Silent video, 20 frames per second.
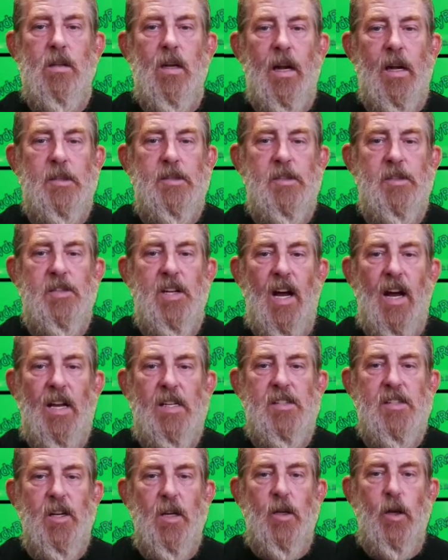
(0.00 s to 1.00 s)

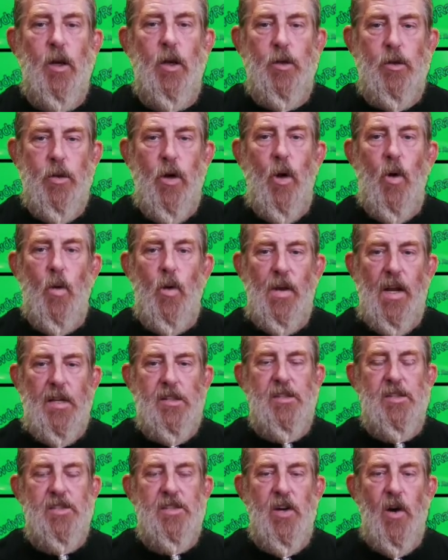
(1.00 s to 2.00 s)
exercise the control
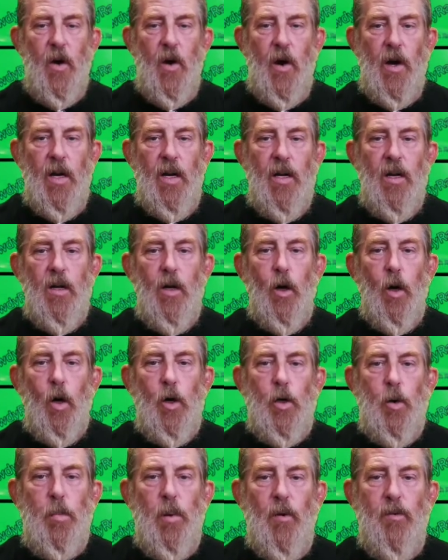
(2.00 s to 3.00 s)
necessary
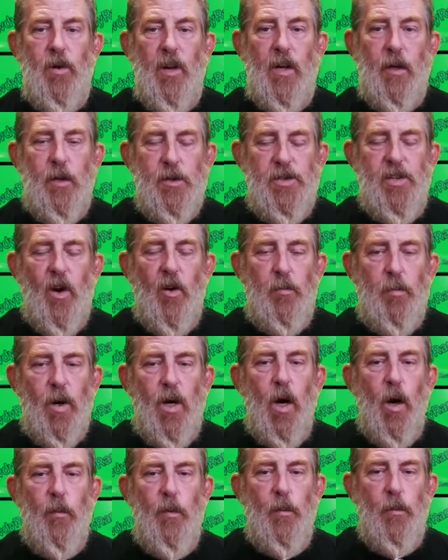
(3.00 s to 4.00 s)
to prevent yourself
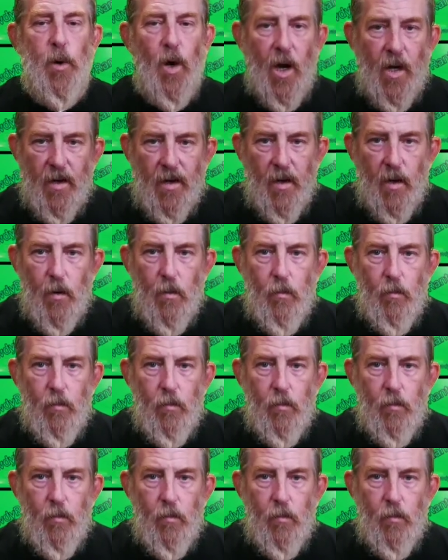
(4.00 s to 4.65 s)
becoming pregnant.